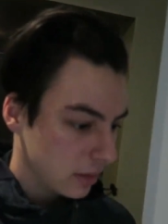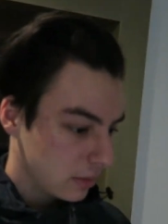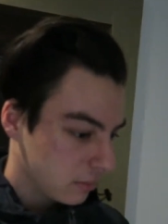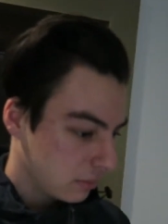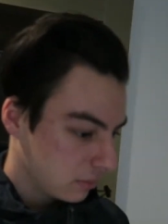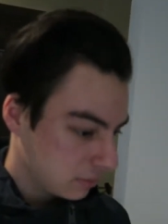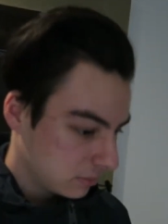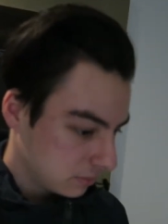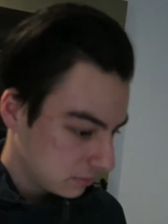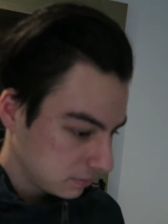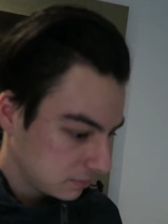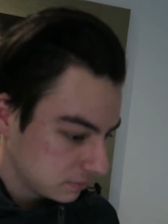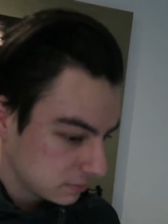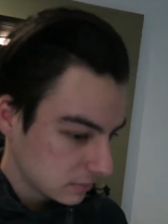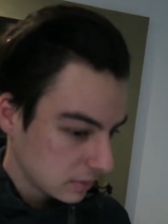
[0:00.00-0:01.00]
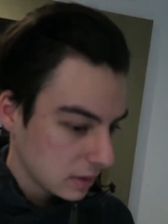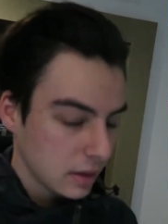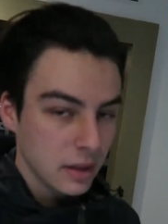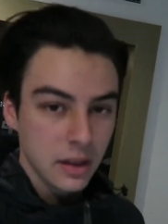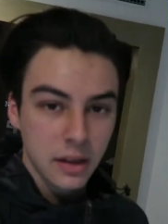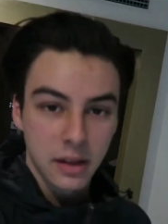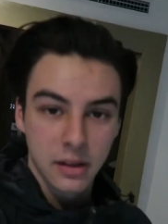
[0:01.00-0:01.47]
them
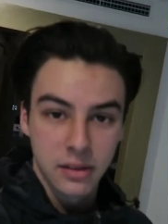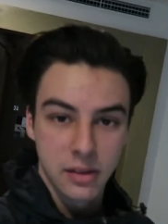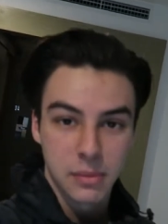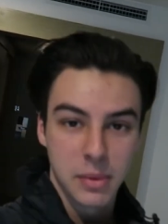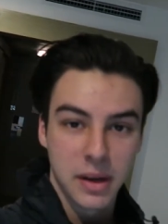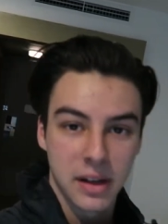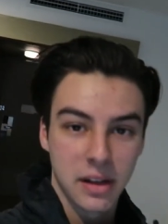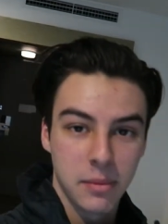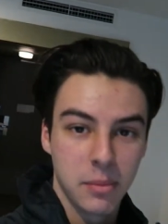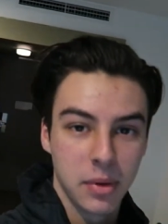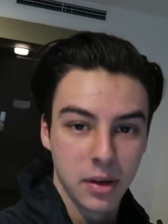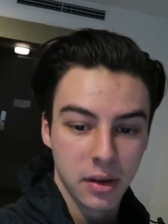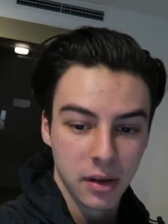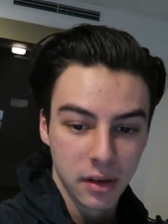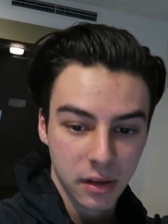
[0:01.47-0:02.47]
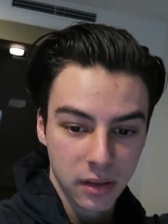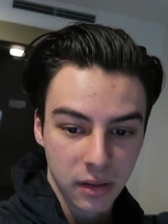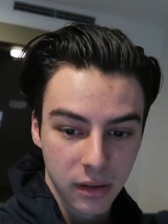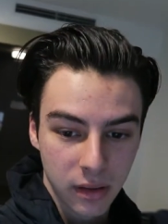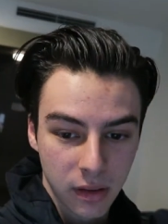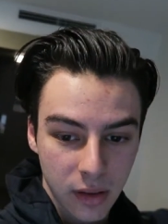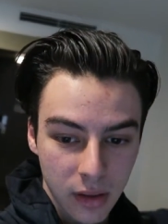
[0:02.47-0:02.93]
because they're back in Perth.